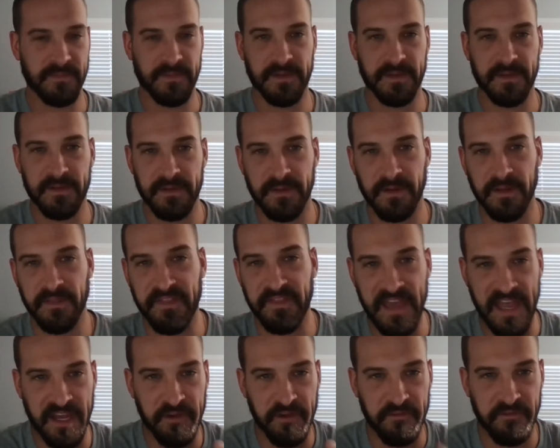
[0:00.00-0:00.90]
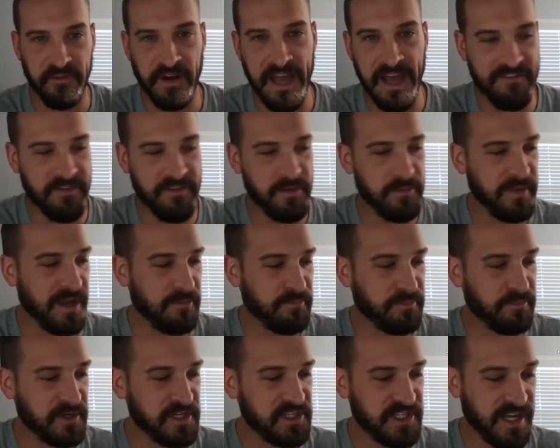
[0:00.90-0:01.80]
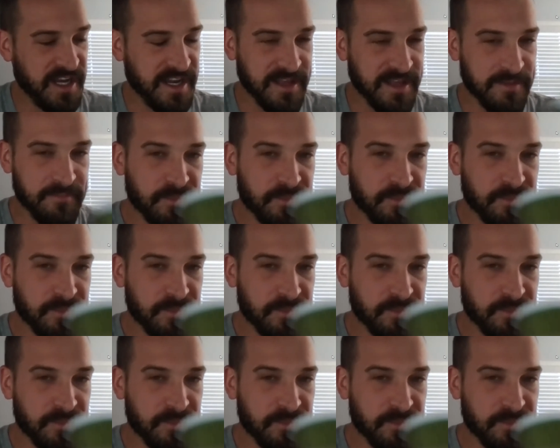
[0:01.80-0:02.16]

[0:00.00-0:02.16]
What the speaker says: And thank you for having me. I appreciate it.